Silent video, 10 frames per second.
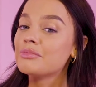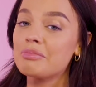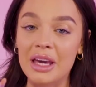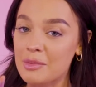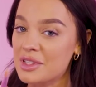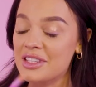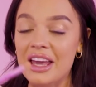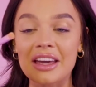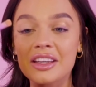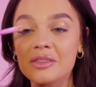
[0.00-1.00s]
Big
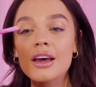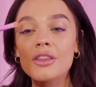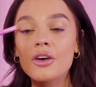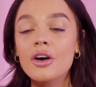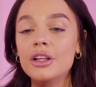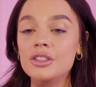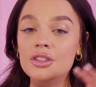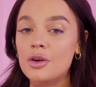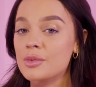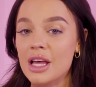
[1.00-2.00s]
mistake. The colour just
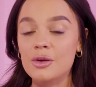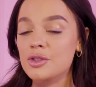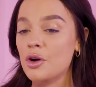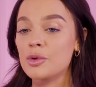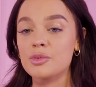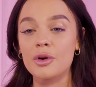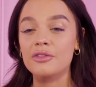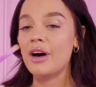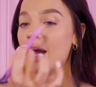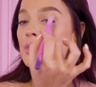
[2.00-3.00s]
comes out so much more
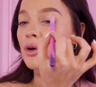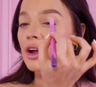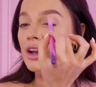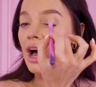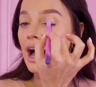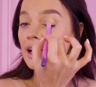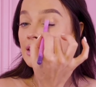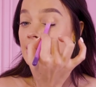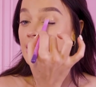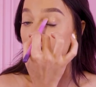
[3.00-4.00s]
vibrant
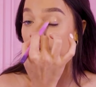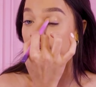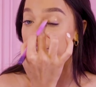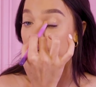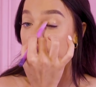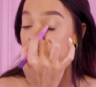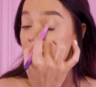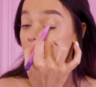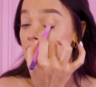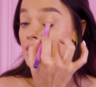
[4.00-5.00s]
and the eyeshadow
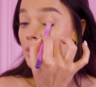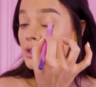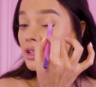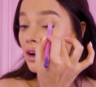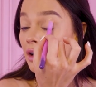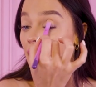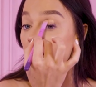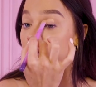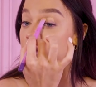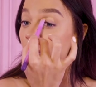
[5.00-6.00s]
stays on so much longer.
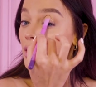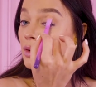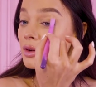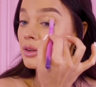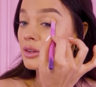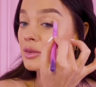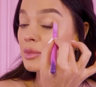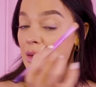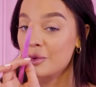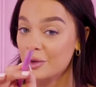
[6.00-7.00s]
So
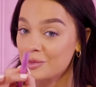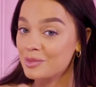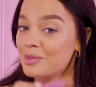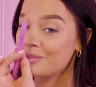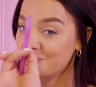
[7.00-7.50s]
people